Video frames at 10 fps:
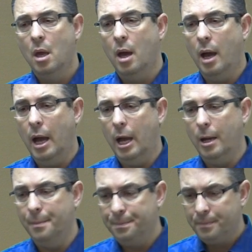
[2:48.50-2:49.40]

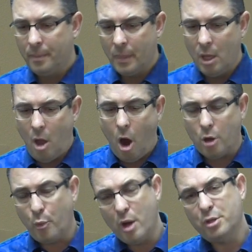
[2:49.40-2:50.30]

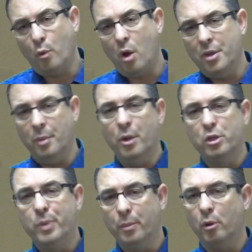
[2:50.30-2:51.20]
Hardware is the one that
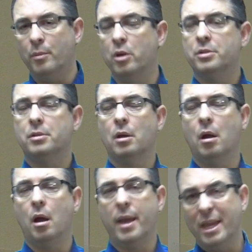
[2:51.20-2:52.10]
most people are most
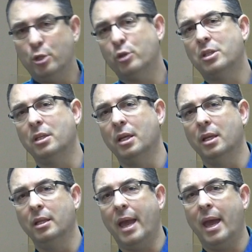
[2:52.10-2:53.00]
interested
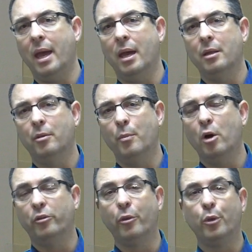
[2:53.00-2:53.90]
in and
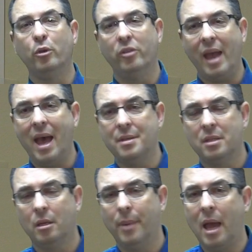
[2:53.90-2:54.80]
most
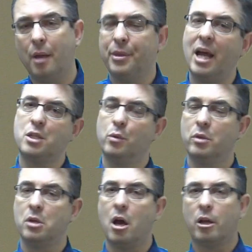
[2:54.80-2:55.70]
enthusiastic about. That's when we
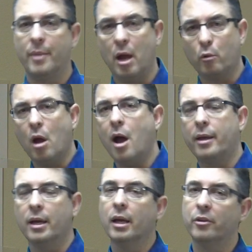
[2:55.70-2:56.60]
talk about
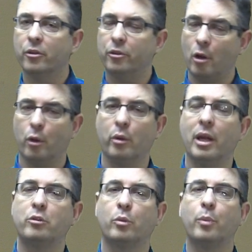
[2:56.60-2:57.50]
rockets and solar
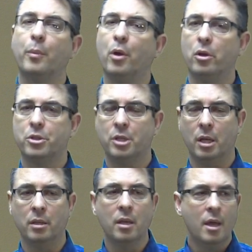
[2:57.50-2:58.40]
electric
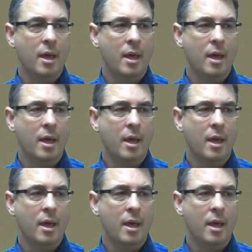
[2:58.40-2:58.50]
propulsion.